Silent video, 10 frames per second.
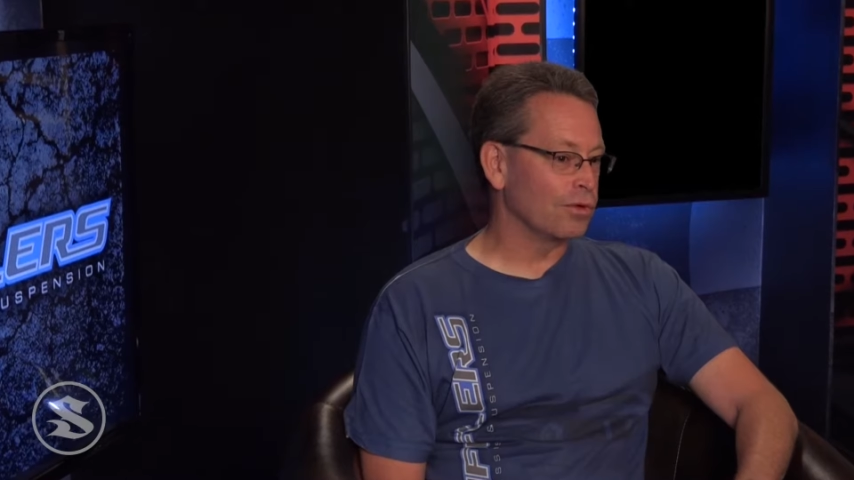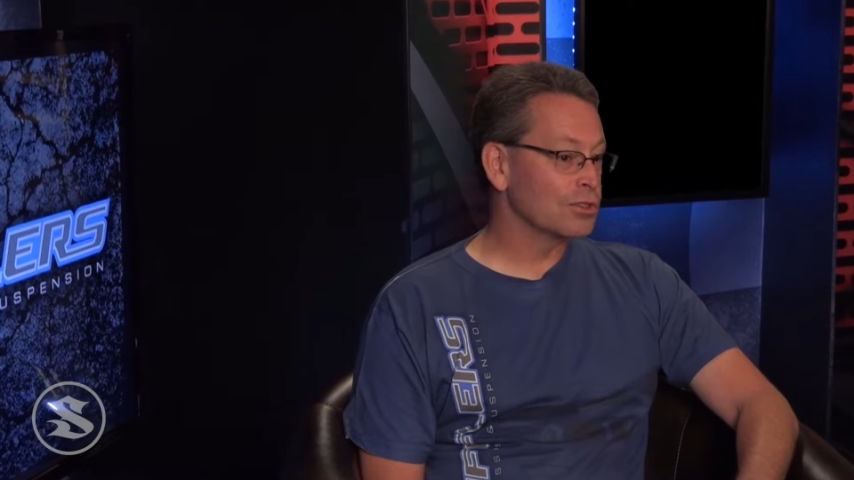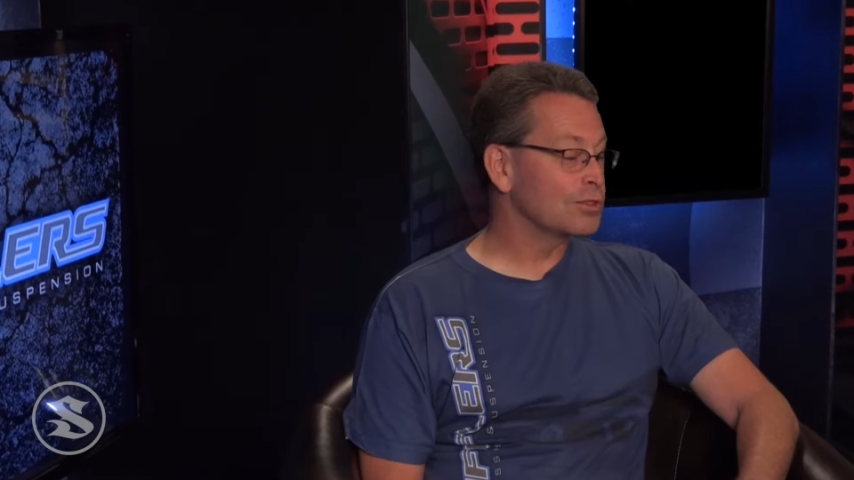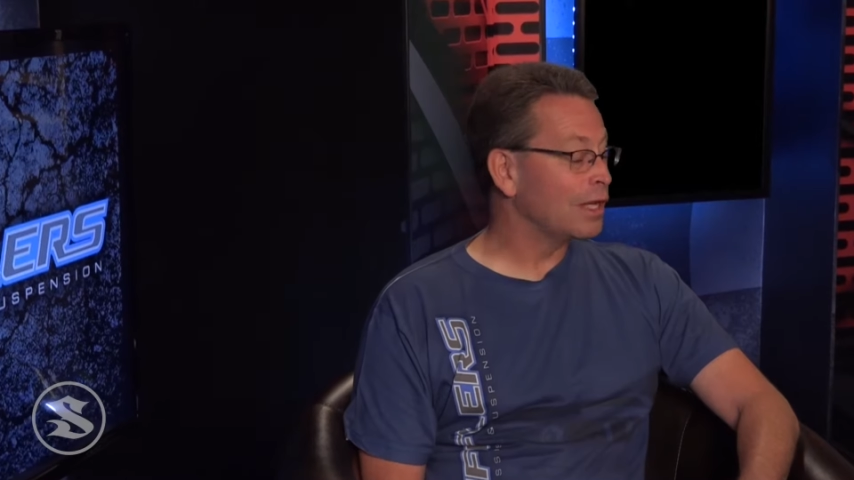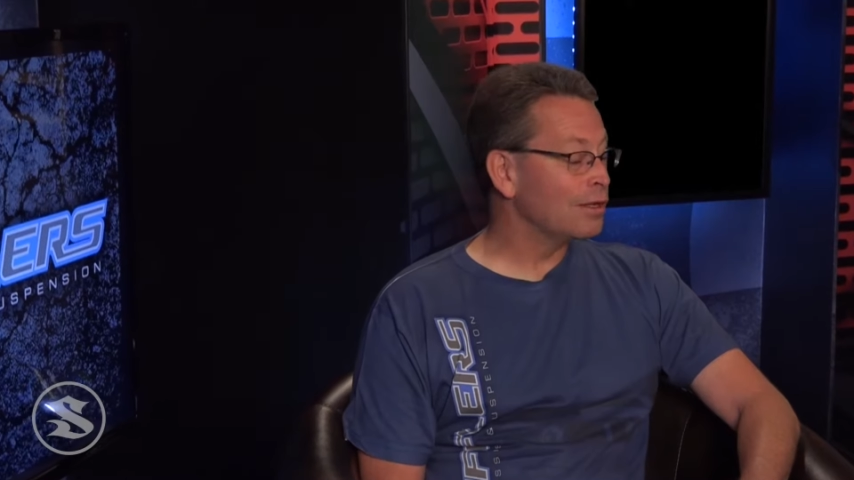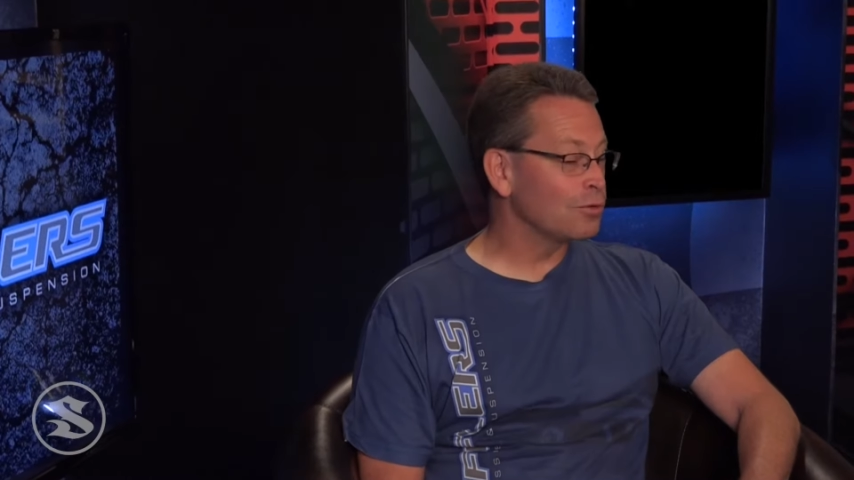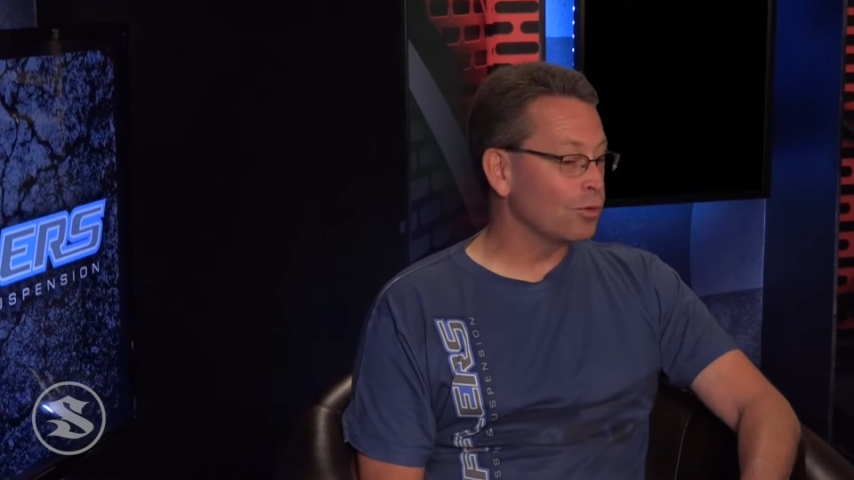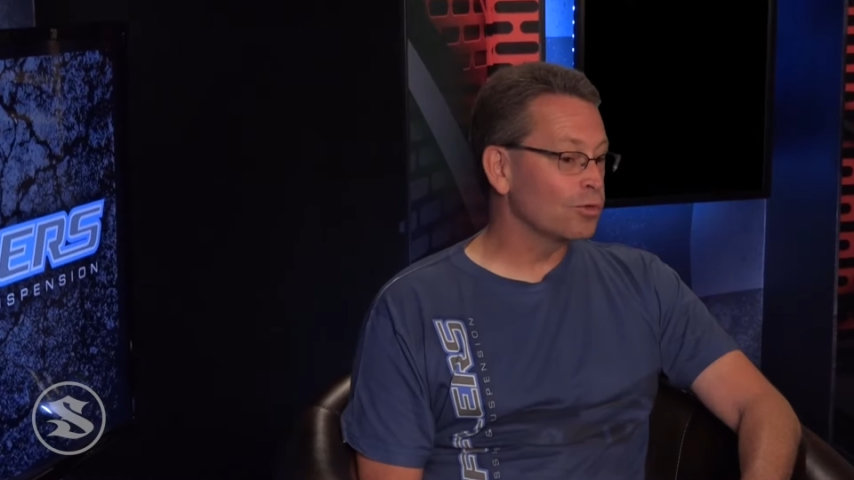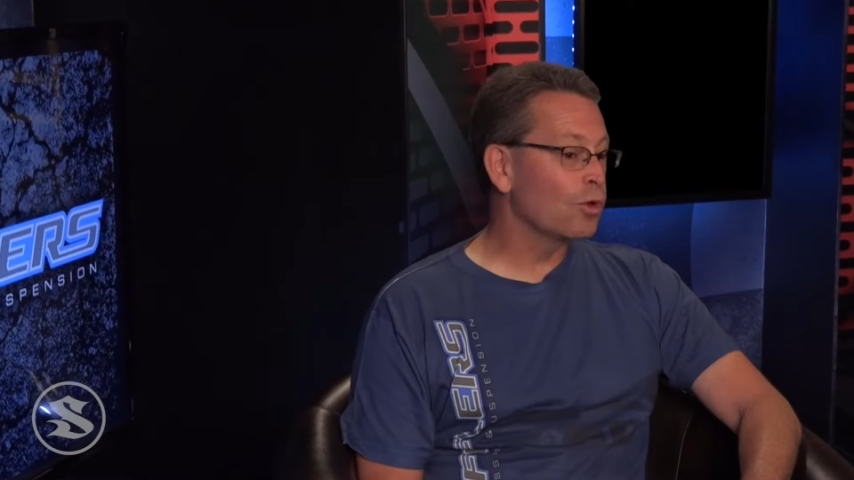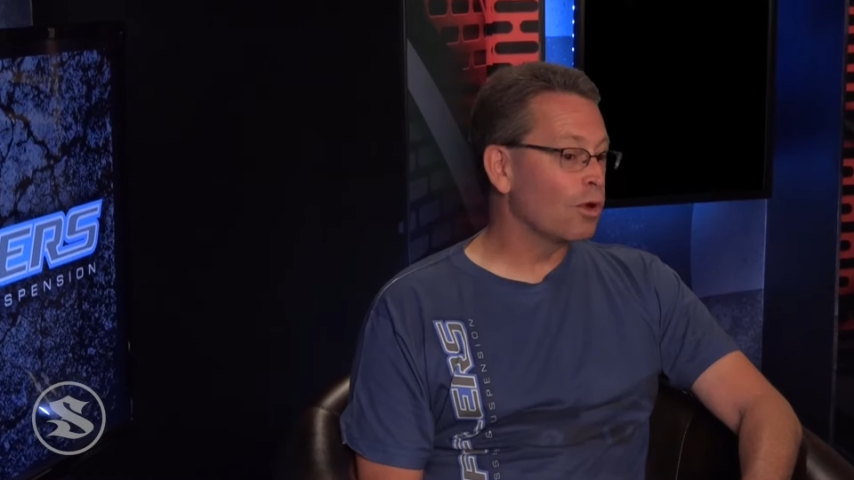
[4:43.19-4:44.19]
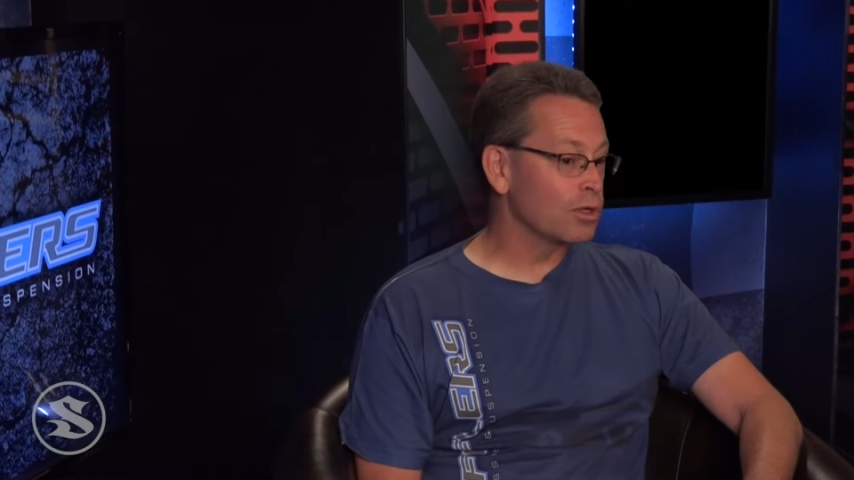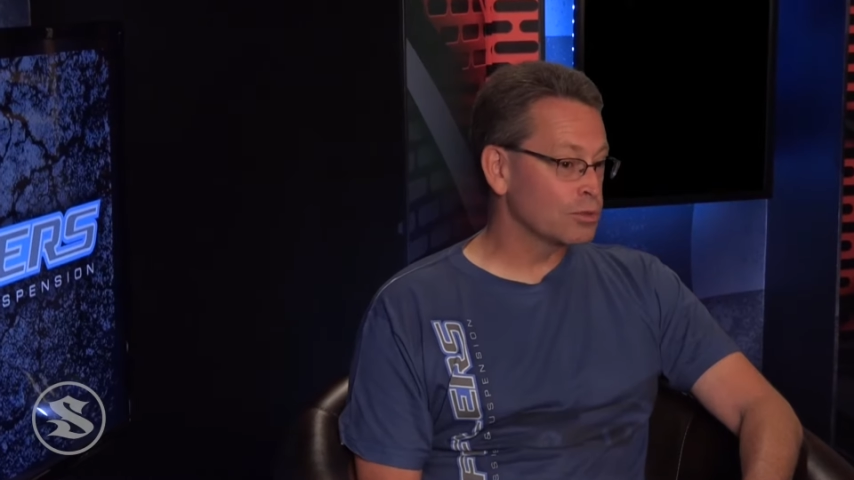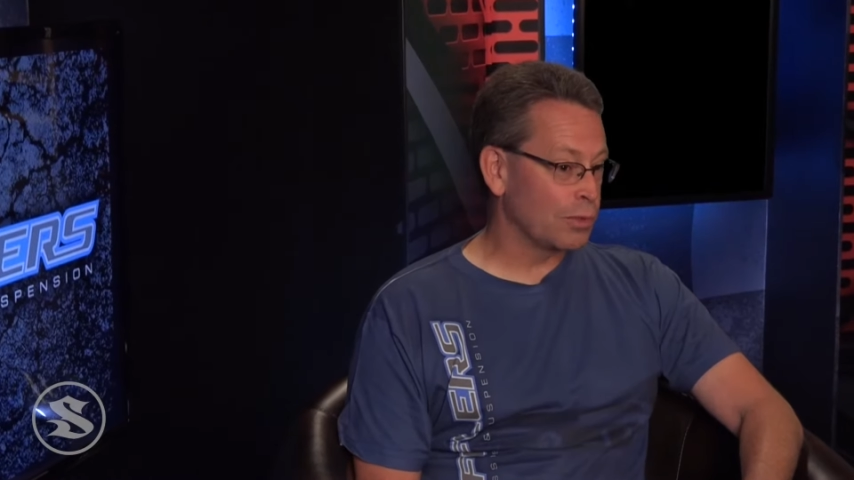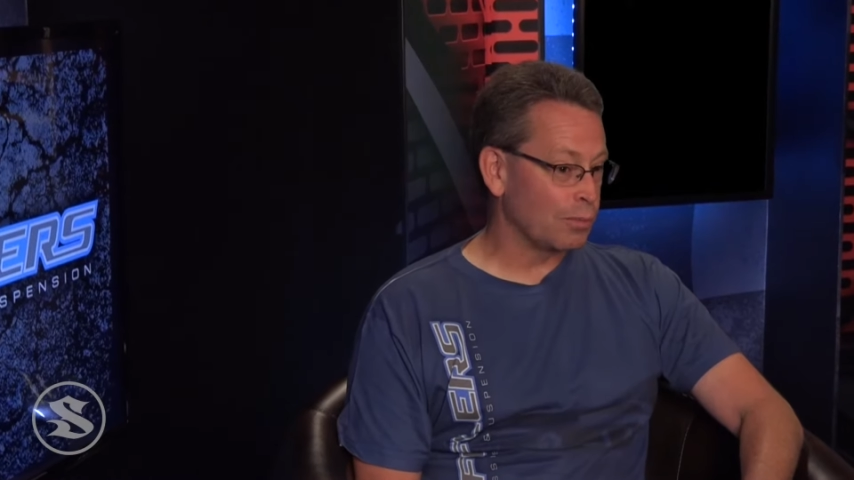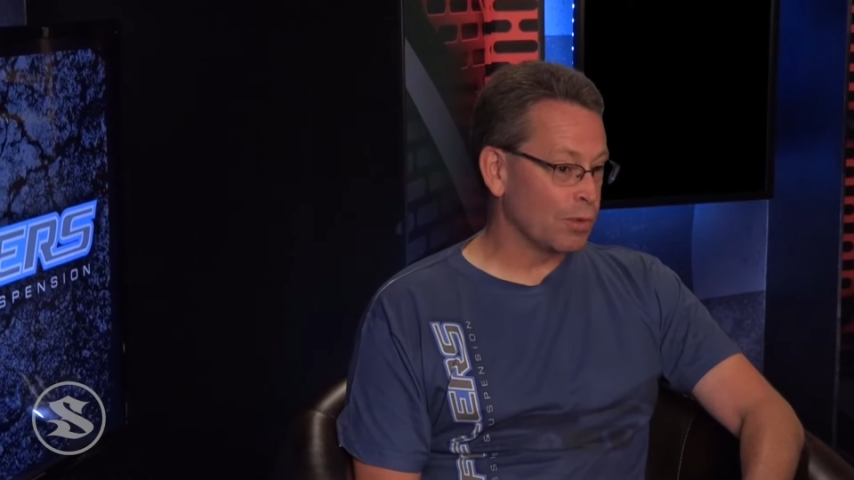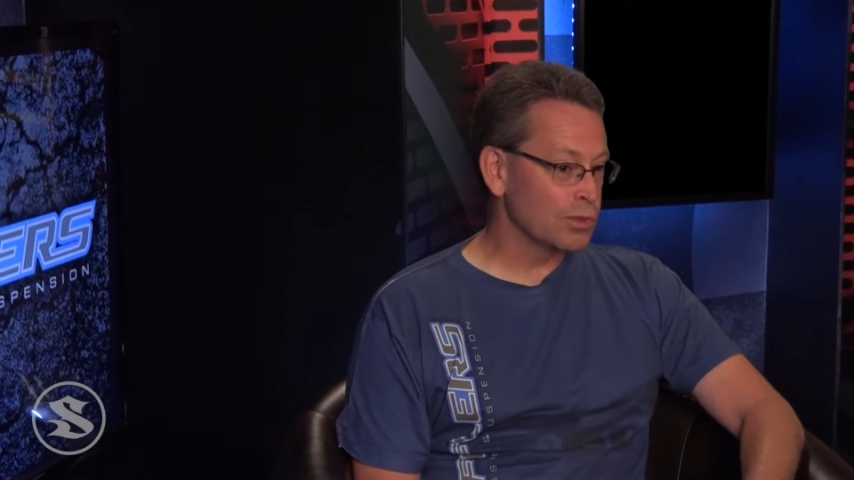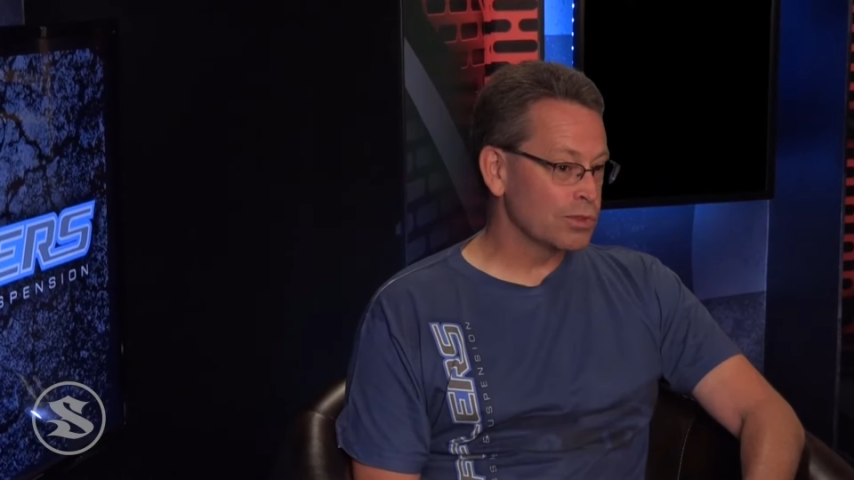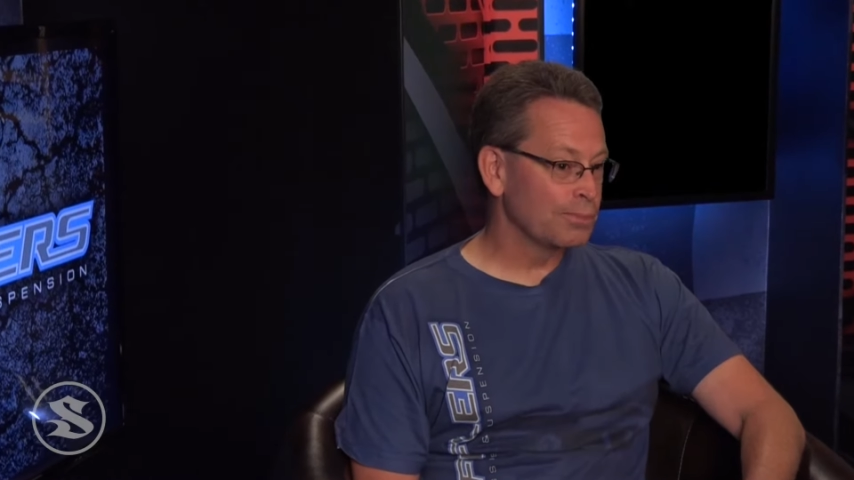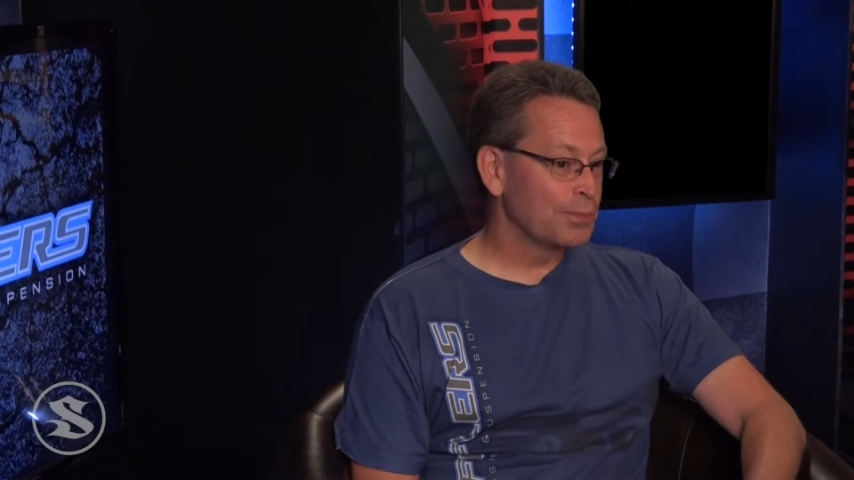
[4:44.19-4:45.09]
standard cross members,